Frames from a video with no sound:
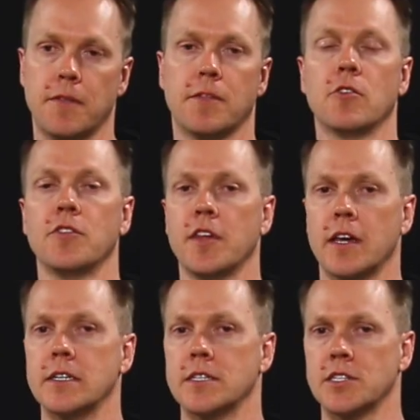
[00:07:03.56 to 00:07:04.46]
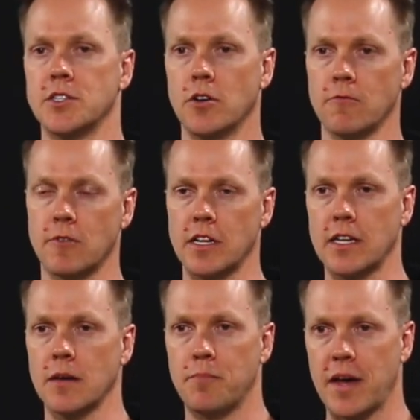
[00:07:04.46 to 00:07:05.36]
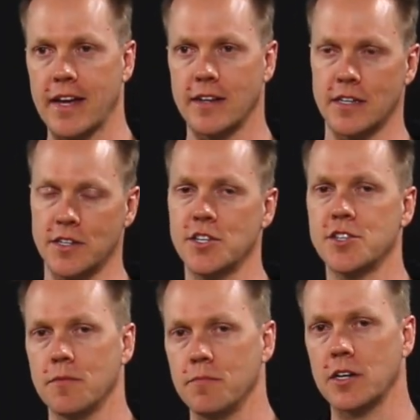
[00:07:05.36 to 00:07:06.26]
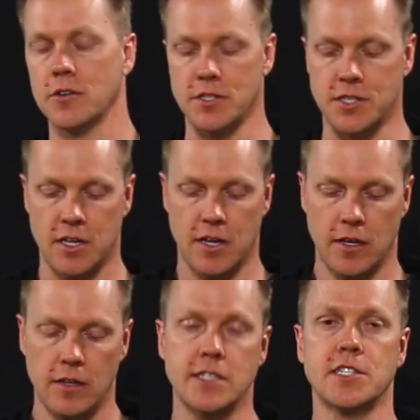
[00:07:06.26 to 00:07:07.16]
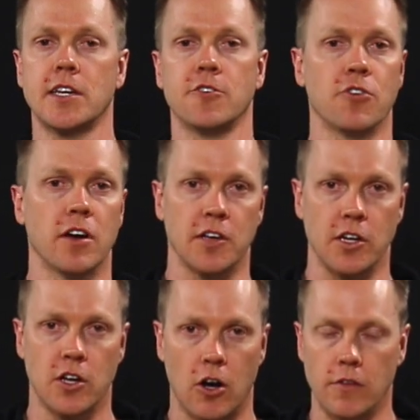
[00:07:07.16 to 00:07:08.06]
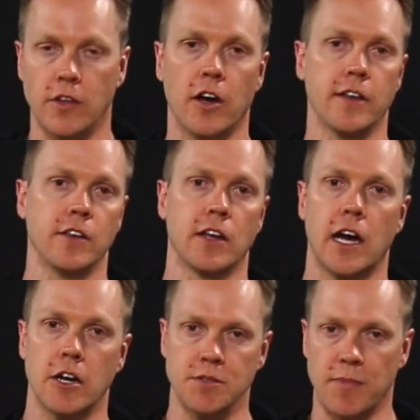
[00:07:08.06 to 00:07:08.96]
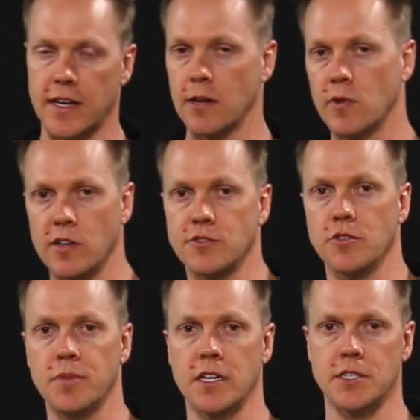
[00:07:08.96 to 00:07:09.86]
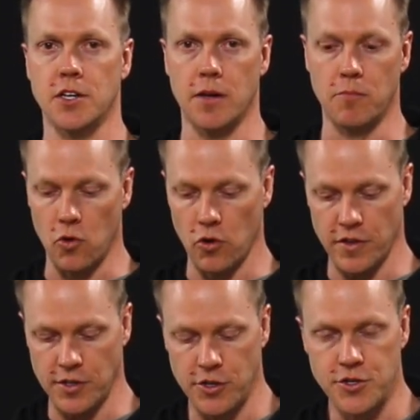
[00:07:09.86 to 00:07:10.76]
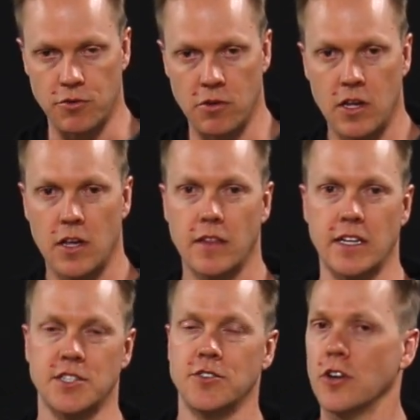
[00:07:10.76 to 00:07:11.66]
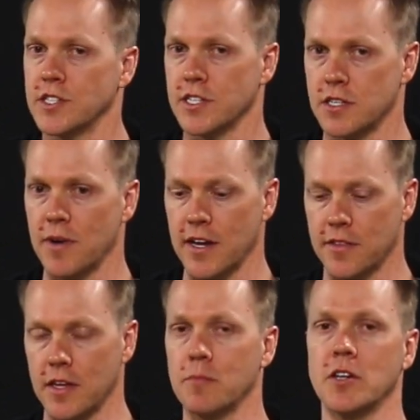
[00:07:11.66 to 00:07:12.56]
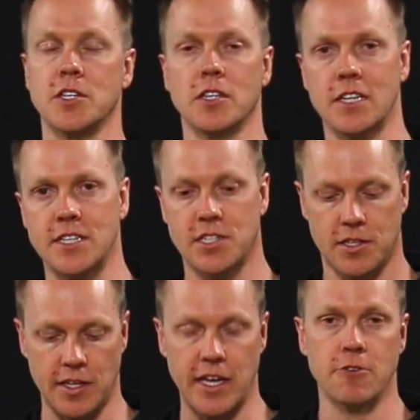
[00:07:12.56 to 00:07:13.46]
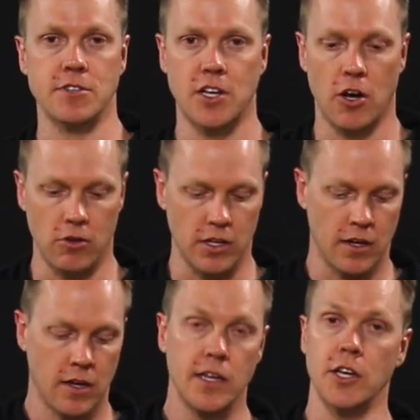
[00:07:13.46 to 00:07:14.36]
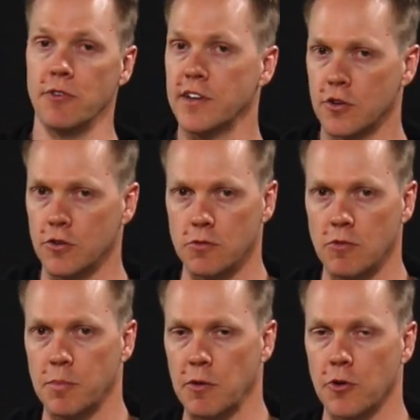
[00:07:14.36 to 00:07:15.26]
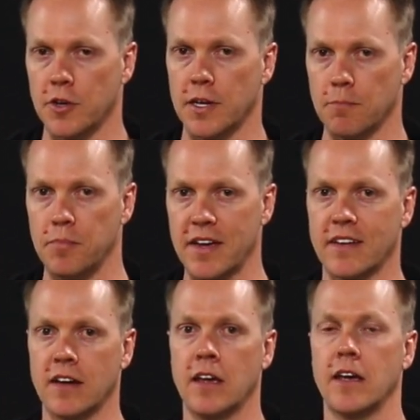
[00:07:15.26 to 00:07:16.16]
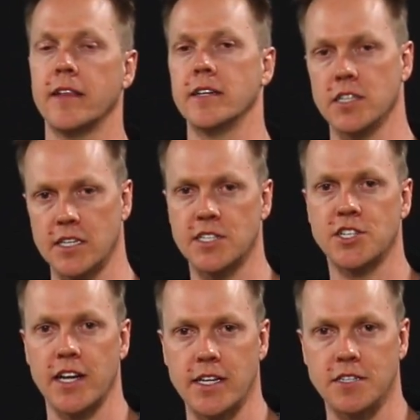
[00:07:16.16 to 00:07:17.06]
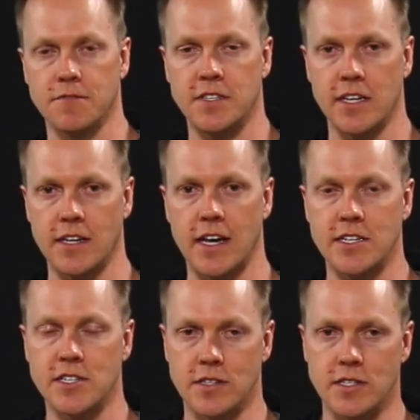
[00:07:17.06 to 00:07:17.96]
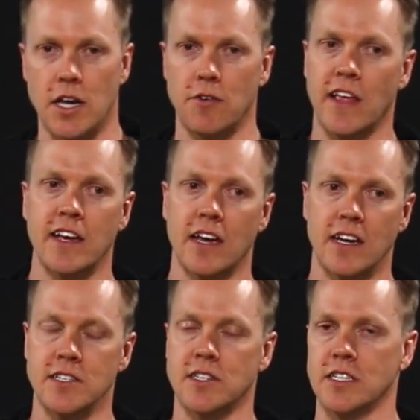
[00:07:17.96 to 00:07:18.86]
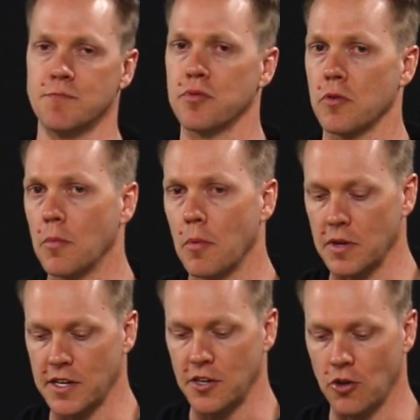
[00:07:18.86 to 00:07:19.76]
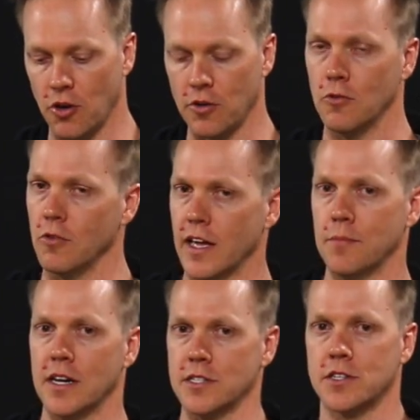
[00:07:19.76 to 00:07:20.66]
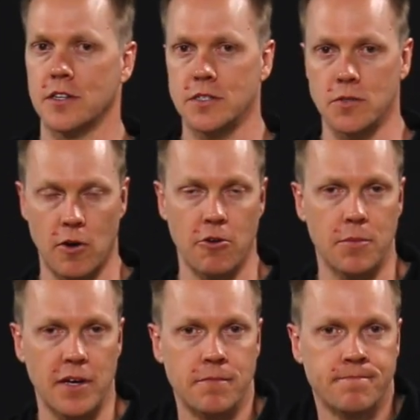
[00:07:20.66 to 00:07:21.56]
The good thing is it's not really a bad condition, because let's say you're driving on a cold night and your car is making 1 or 2 psi more than usual. That's not such a bad thing, because at least the air is colder, your intercooler will be working better, and there's less chance of detonation. So in that case, it's probably not all that much to worry about.